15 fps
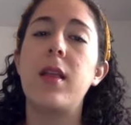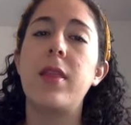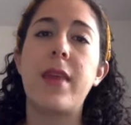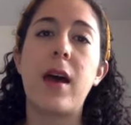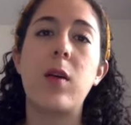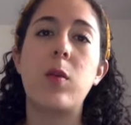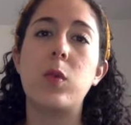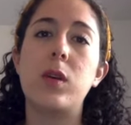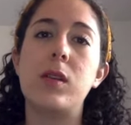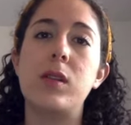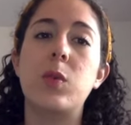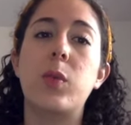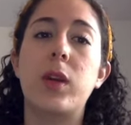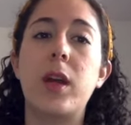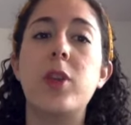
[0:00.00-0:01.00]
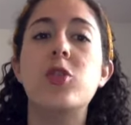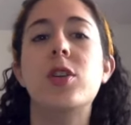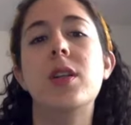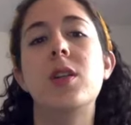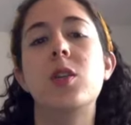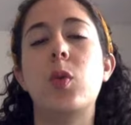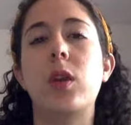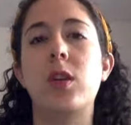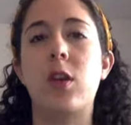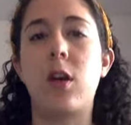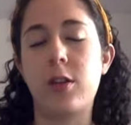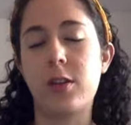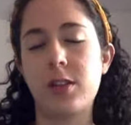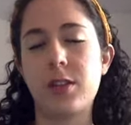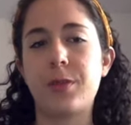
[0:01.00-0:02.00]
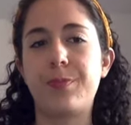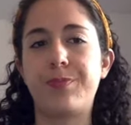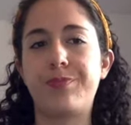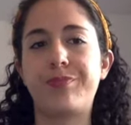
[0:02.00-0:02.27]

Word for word: That was $120.